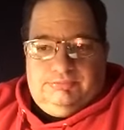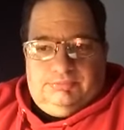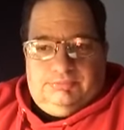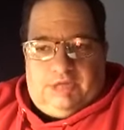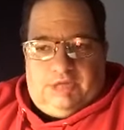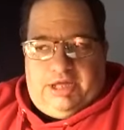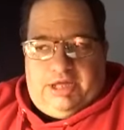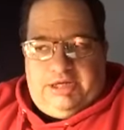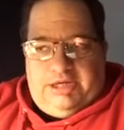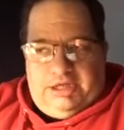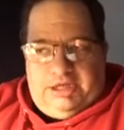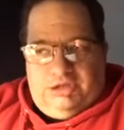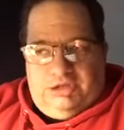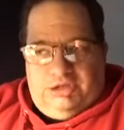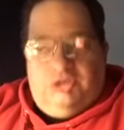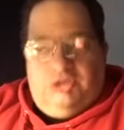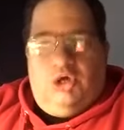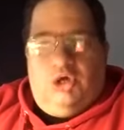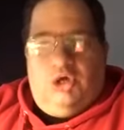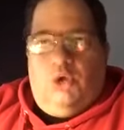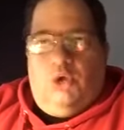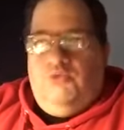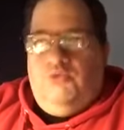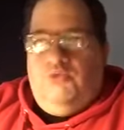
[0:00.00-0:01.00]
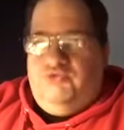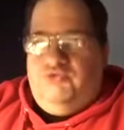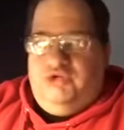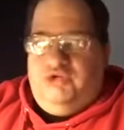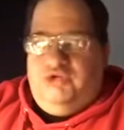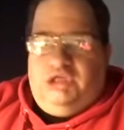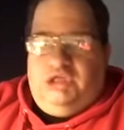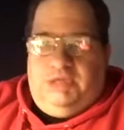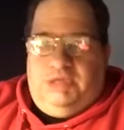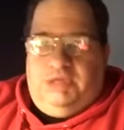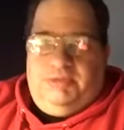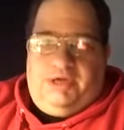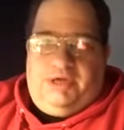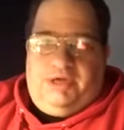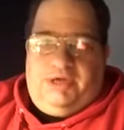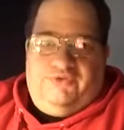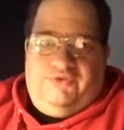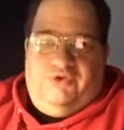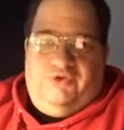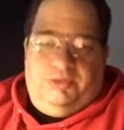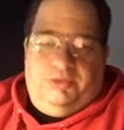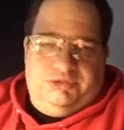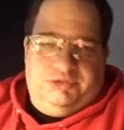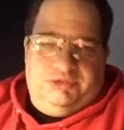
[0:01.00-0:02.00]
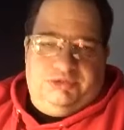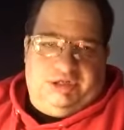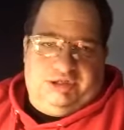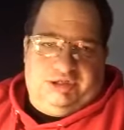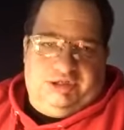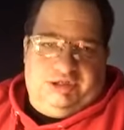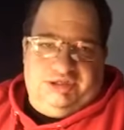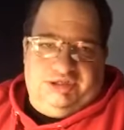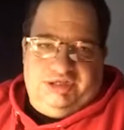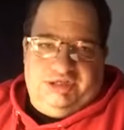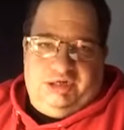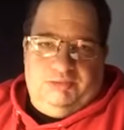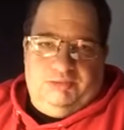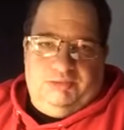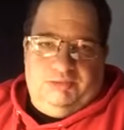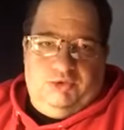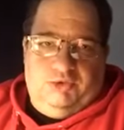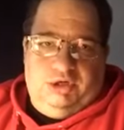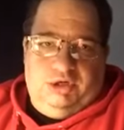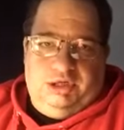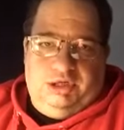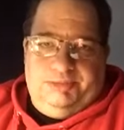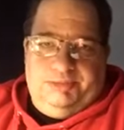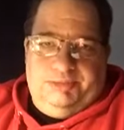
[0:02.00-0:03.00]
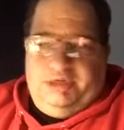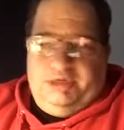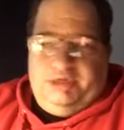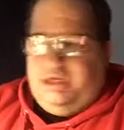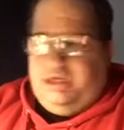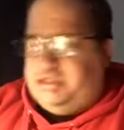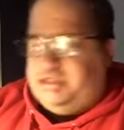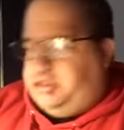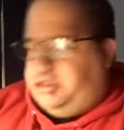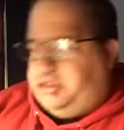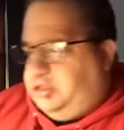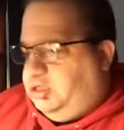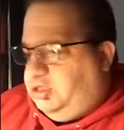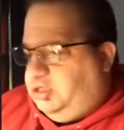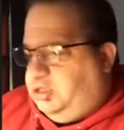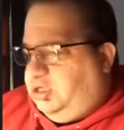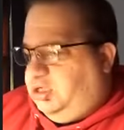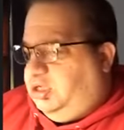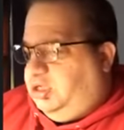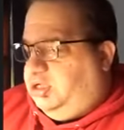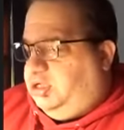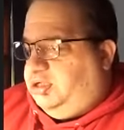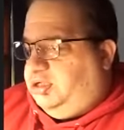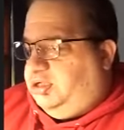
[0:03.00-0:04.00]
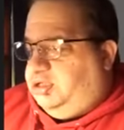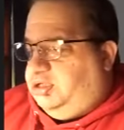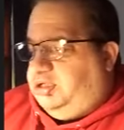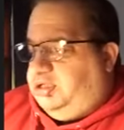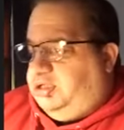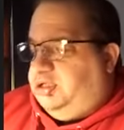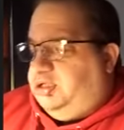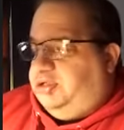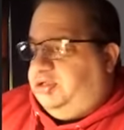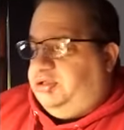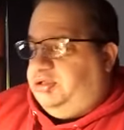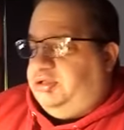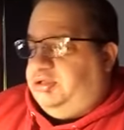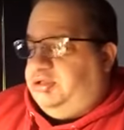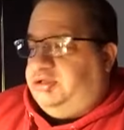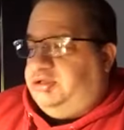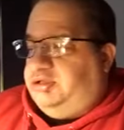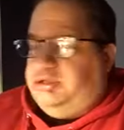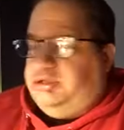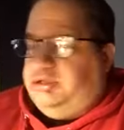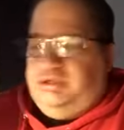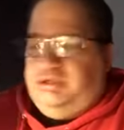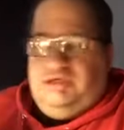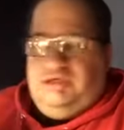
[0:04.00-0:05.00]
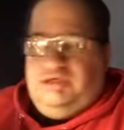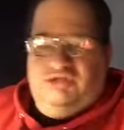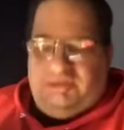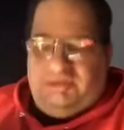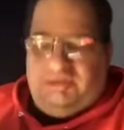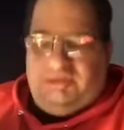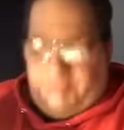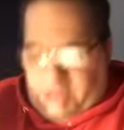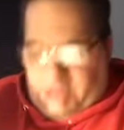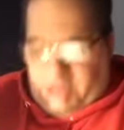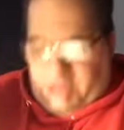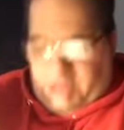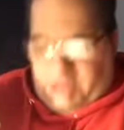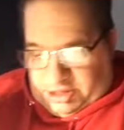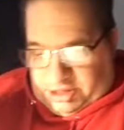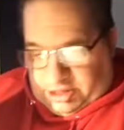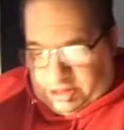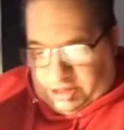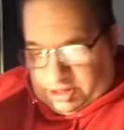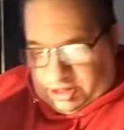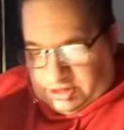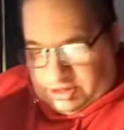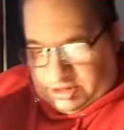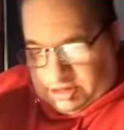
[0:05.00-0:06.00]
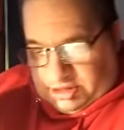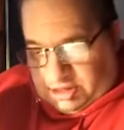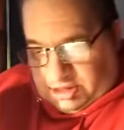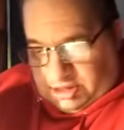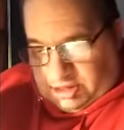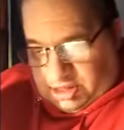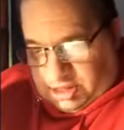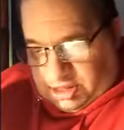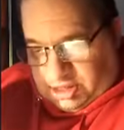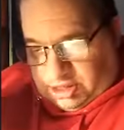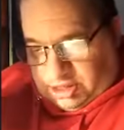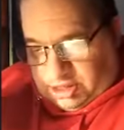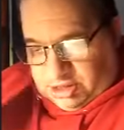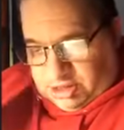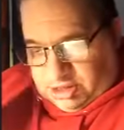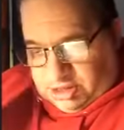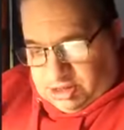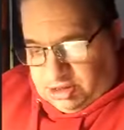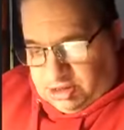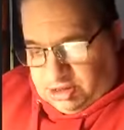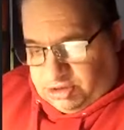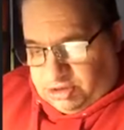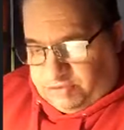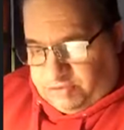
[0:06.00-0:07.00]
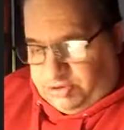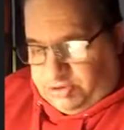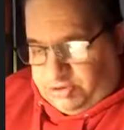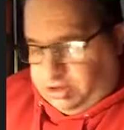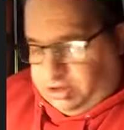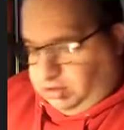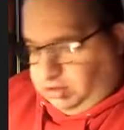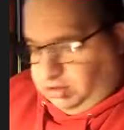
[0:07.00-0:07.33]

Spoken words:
And they don't really make films like this anymore. I mean, this was made in 1983.